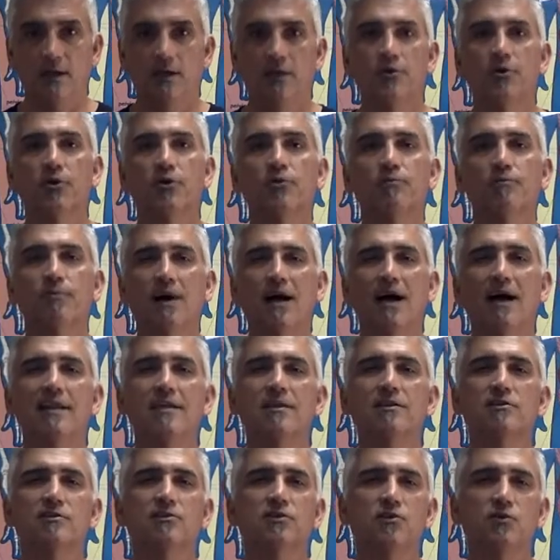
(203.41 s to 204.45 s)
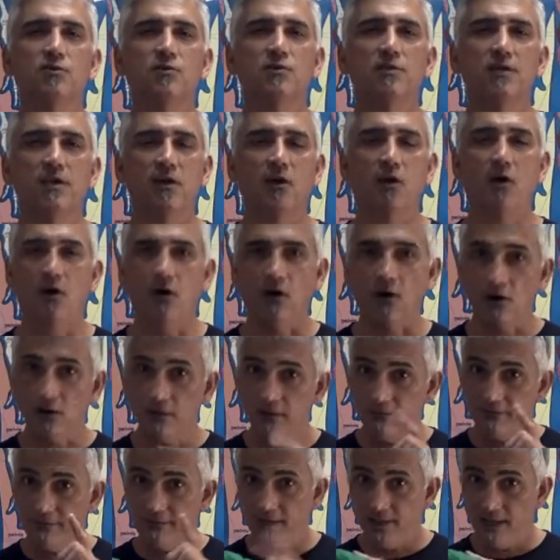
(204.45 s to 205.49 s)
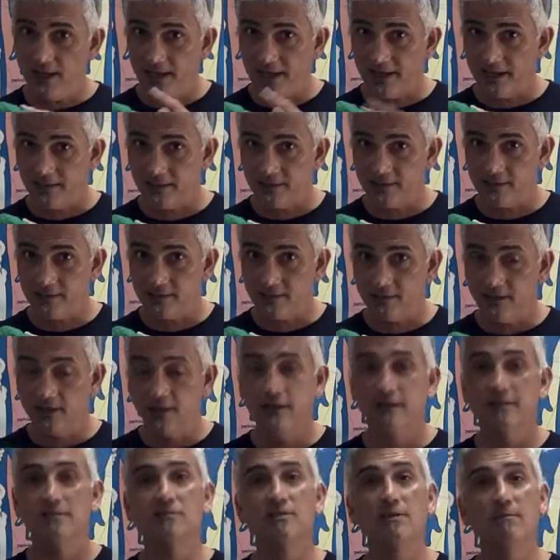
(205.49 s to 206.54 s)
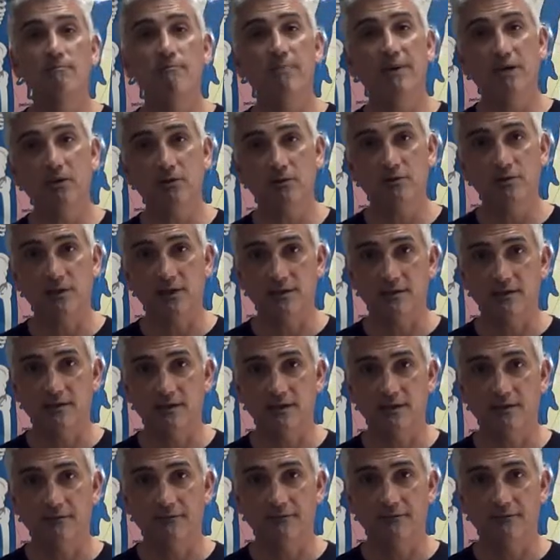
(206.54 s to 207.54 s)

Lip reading: Your body is using all of this to build itself.